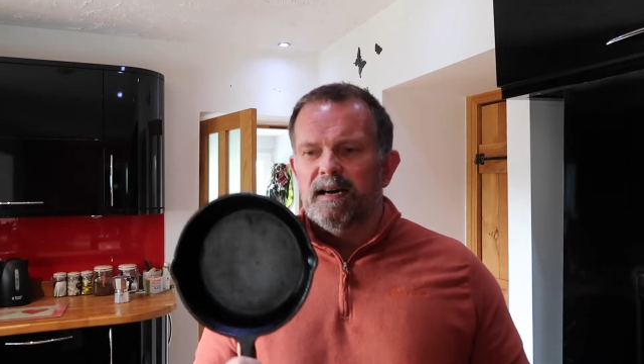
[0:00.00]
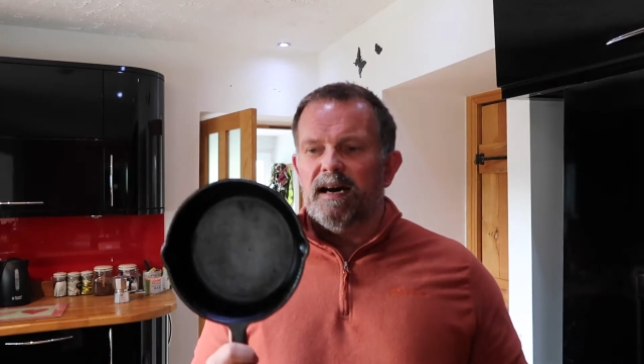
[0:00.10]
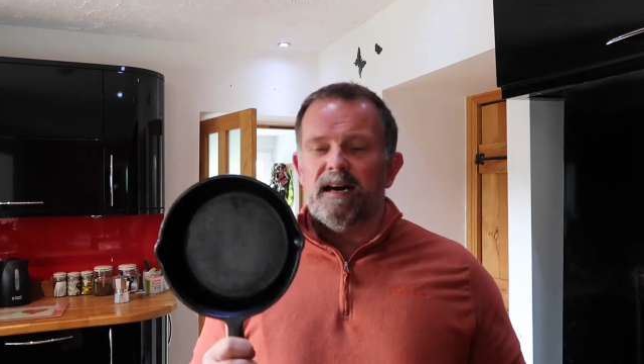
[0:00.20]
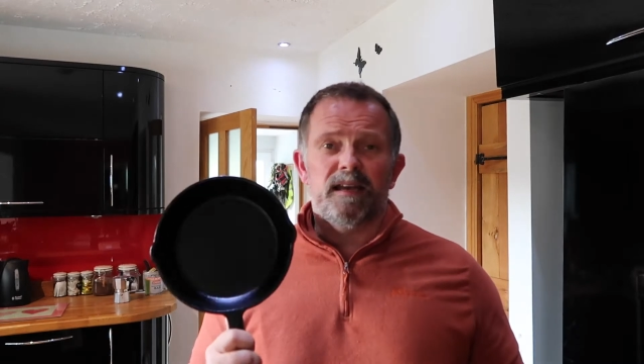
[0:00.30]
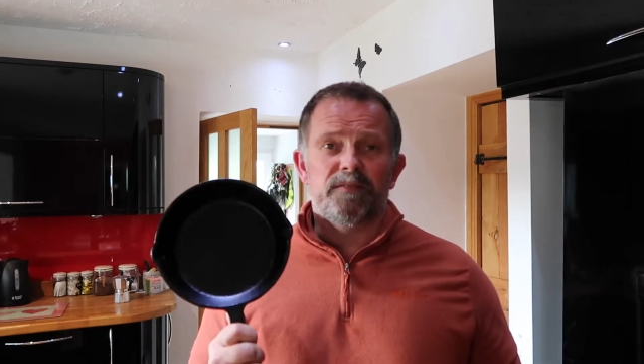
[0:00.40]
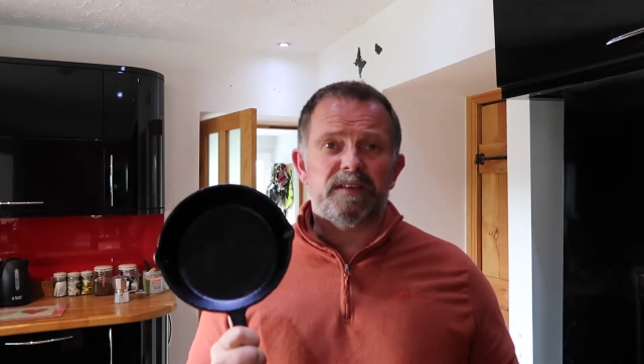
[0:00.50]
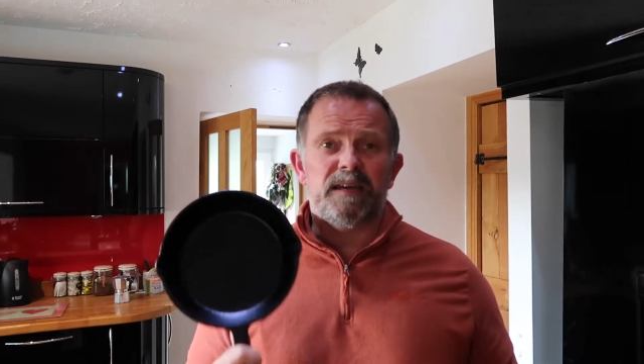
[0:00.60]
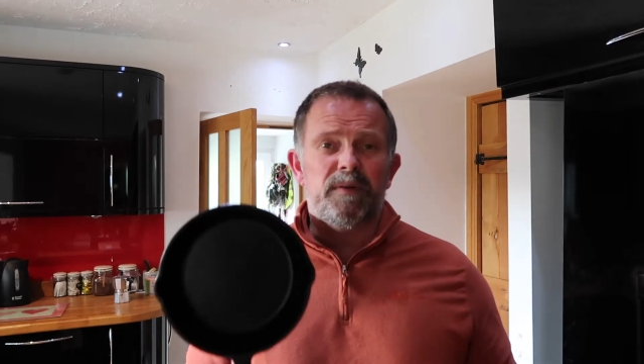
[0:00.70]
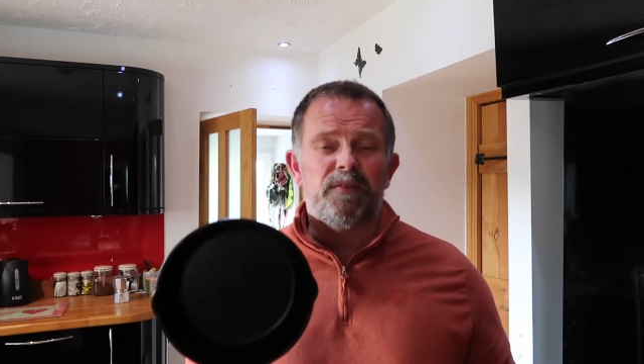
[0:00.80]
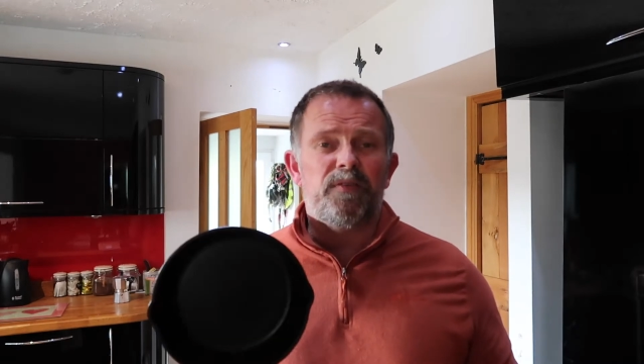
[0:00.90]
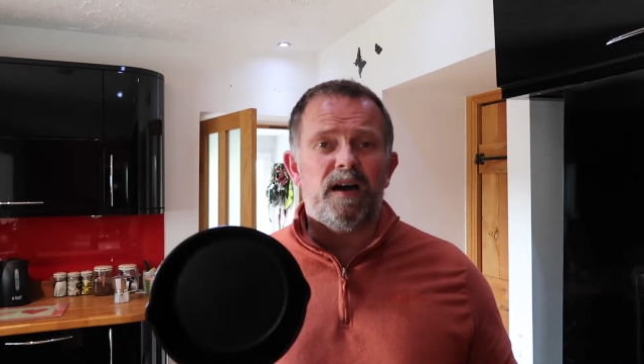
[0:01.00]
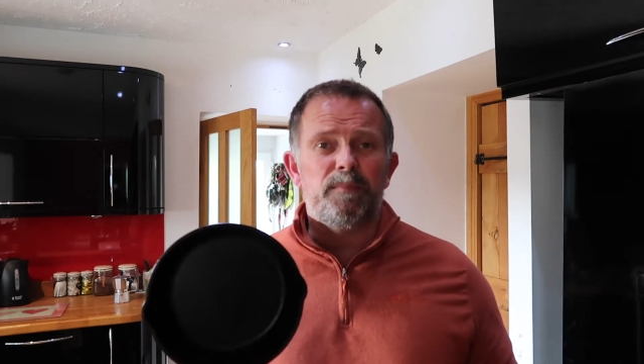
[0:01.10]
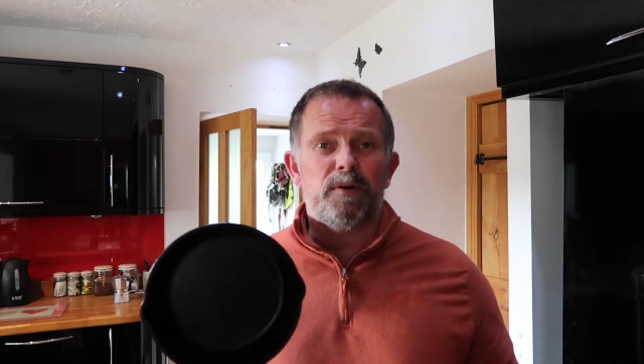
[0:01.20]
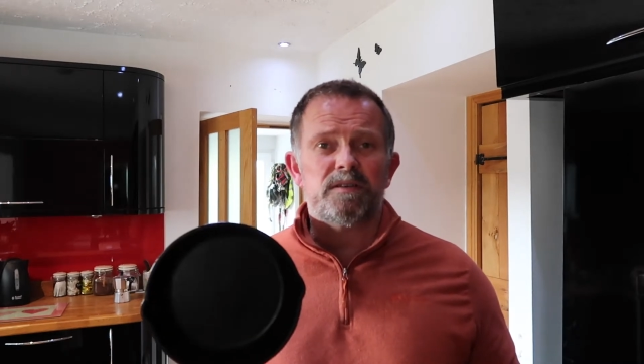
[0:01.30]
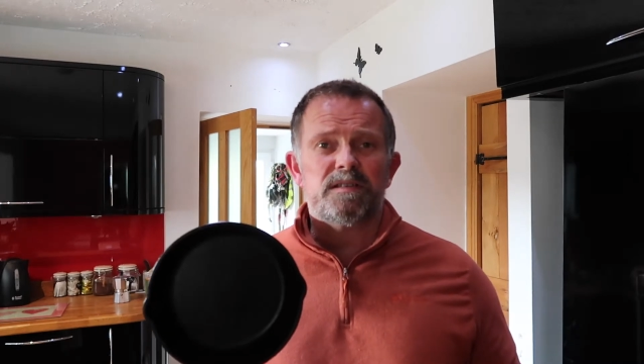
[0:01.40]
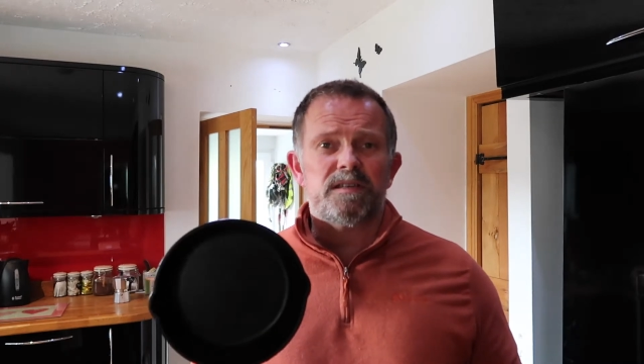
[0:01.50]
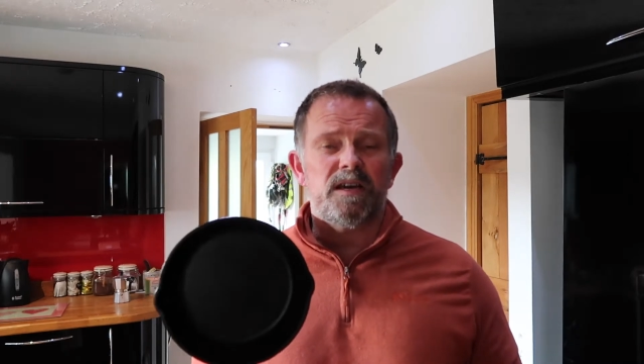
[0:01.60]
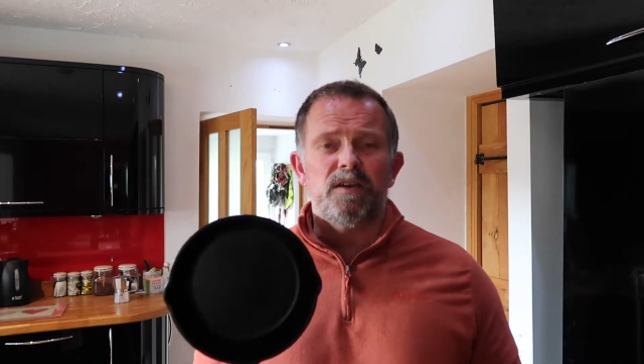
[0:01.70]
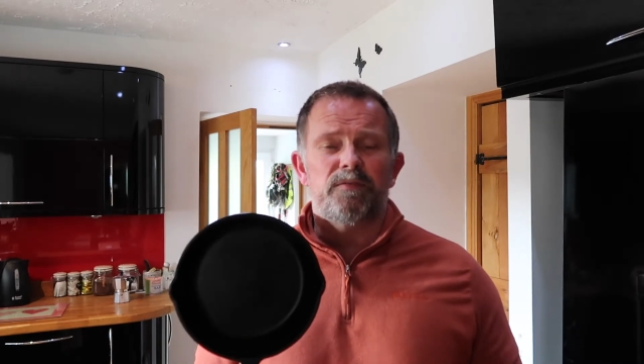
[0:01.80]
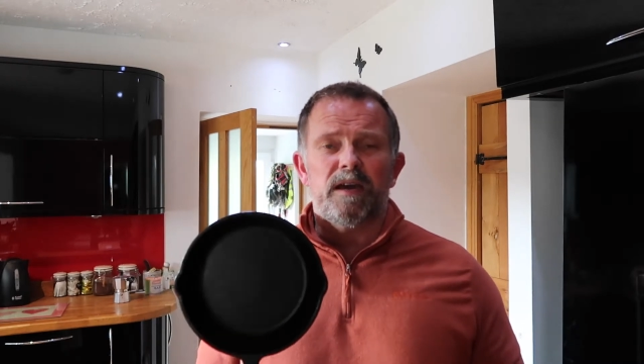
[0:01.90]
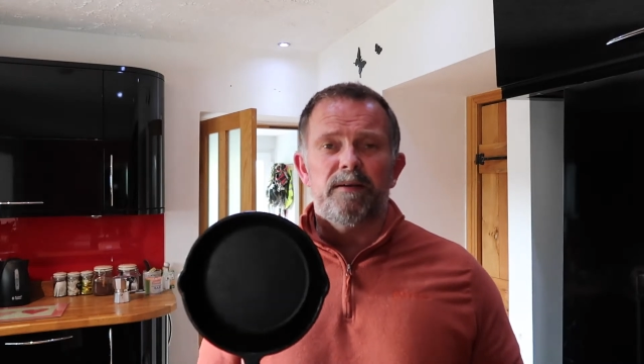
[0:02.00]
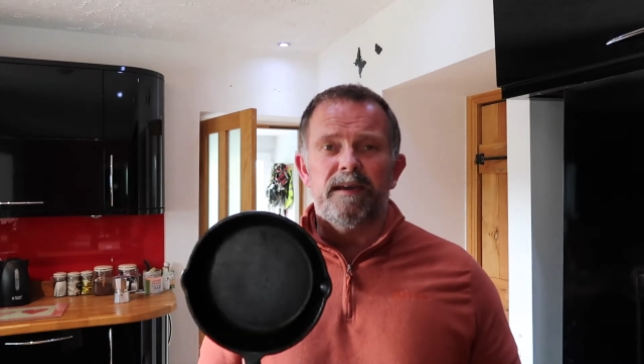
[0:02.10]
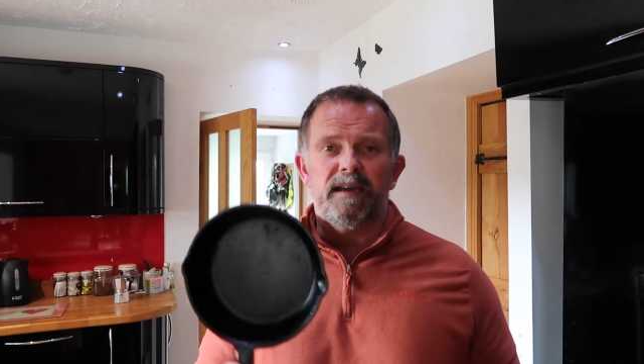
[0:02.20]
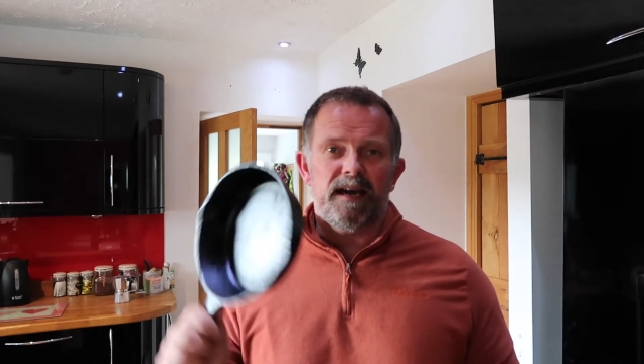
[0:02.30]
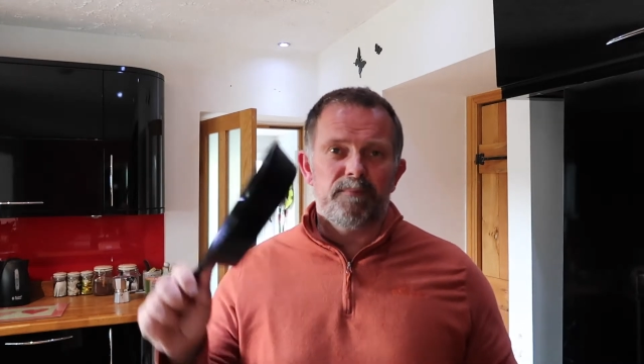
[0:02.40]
I love to get my firebox stove going